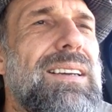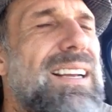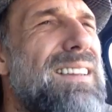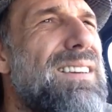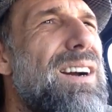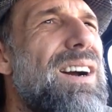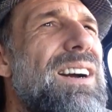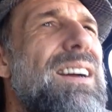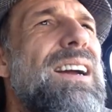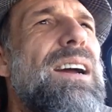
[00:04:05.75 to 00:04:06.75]
I get in the
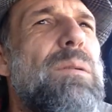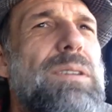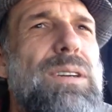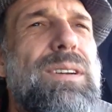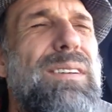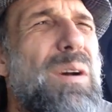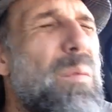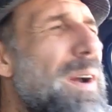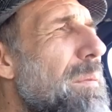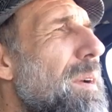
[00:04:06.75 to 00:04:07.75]
car, we start driving and
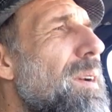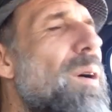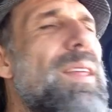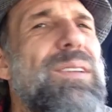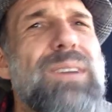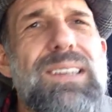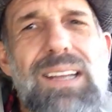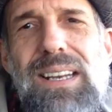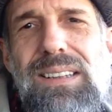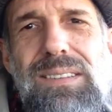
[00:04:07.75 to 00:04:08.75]
go, where are we going? Oh, that's right,
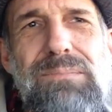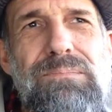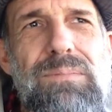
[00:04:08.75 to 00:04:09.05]
Denny's.